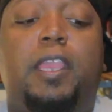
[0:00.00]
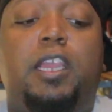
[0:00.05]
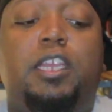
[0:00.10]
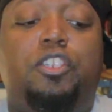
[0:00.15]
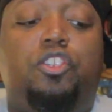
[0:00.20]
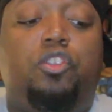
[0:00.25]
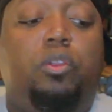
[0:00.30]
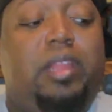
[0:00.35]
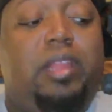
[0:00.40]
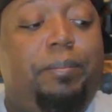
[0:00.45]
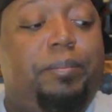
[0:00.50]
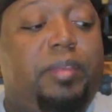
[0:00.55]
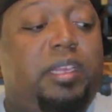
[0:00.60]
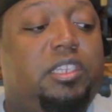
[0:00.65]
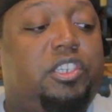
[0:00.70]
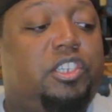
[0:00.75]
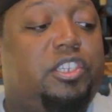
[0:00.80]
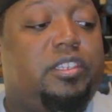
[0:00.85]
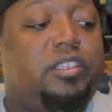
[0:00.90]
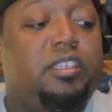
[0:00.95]
So let
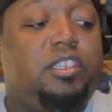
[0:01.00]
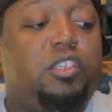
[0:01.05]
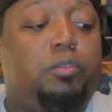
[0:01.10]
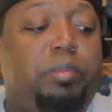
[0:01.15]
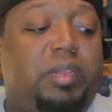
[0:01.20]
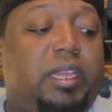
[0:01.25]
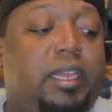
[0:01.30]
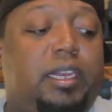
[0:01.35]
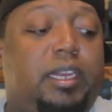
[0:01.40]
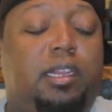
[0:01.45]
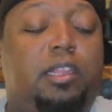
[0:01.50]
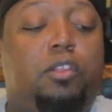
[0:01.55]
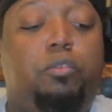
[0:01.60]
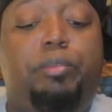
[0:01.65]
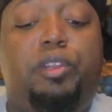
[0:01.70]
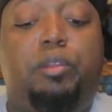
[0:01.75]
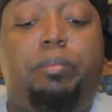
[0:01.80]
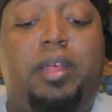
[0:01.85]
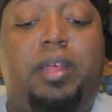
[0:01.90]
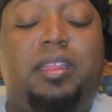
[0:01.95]
me just explain a little
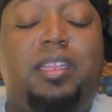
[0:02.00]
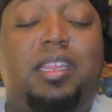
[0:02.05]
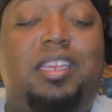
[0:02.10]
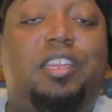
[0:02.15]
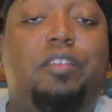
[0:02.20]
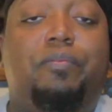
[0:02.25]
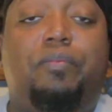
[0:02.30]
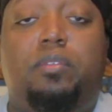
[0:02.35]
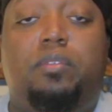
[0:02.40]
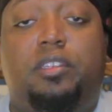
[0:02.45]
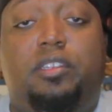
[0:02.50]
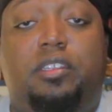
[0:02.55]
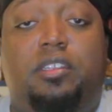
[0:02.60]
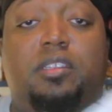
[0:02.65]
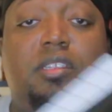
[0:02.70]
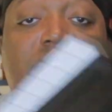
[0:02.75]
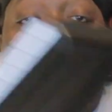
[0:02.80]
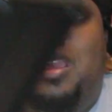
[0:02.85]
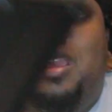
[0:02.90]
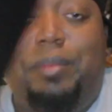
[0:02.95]
bit about the
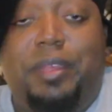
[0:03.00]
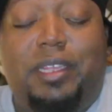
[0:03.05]
differences,